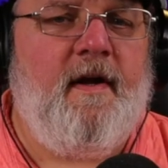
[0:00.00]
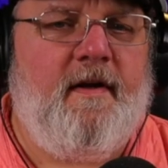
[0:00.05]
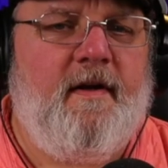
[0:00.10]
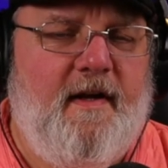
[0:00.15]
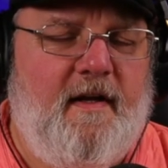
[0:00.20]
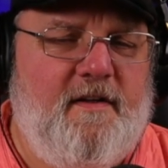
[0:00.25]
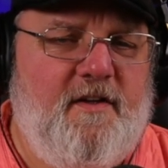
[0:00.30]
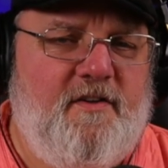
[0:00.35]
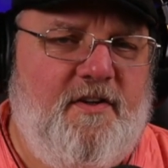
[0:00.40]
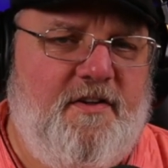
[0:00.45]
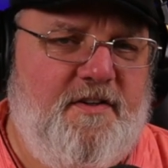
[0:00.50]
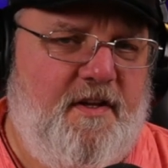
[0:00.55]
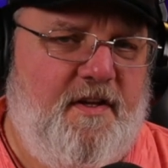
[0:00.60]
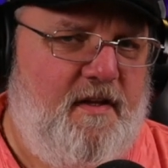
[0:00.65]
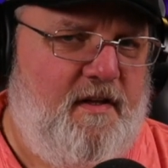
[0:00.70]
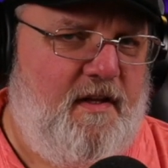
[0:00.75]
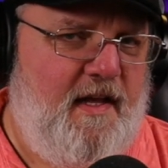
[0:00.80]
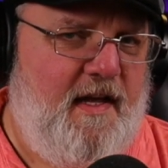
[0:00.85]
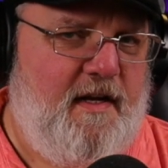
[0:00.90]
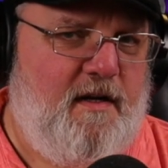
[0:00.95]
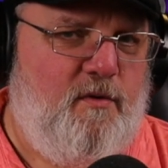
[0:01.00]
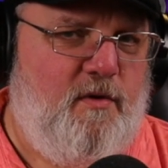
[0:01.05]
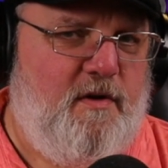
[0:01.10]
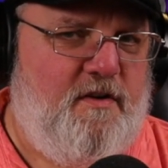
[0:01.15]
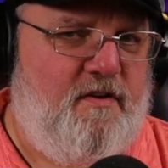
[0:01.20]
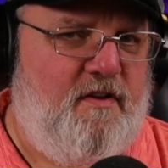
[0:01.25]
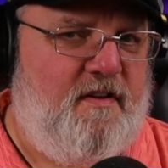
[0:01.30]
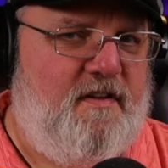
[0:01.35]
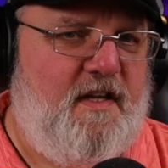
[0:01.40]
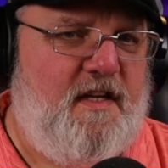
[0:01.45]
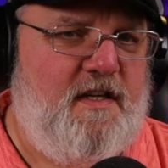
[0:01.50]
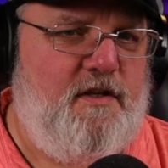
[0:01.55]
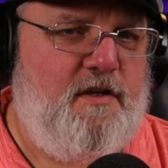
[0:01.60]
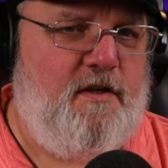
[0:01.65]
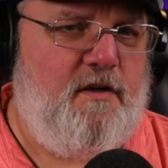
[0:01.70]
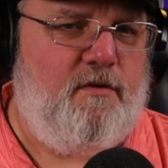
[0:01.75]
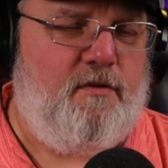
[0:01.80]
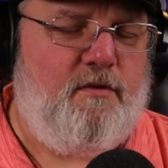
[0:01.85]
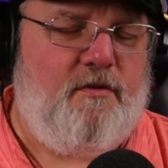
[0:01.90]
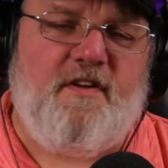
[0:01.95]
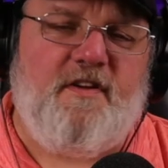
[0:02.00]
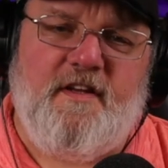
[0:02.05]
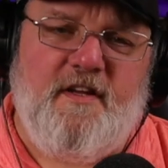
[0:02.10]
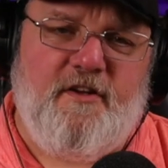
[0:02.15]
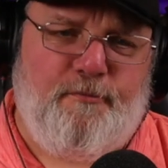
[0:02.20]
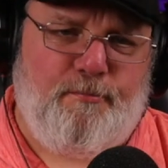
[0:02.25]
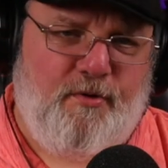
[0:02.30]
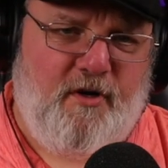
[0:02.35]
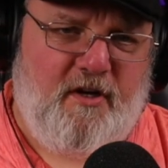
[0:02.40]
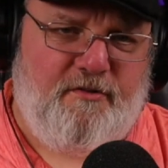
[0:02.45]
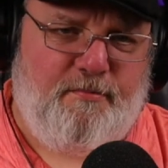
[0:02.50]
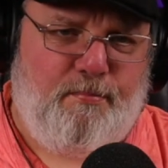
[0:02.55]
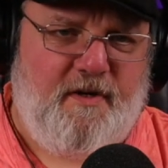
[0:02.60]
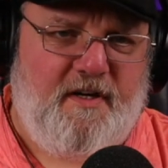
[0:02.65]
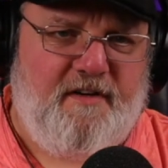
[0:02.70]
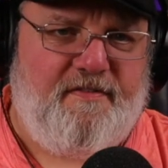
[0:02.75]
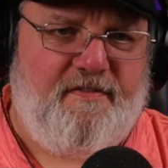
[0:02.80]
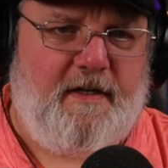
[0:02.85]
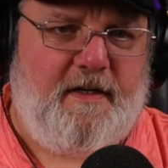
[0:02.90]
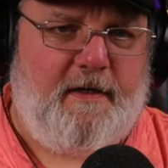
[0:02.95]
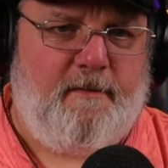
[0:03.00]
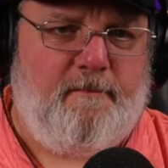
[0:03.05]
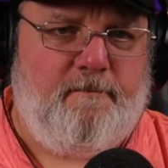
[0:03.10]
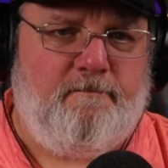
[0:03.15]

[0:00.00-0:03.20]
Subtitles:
Now listen to the language that they used in this press briefing.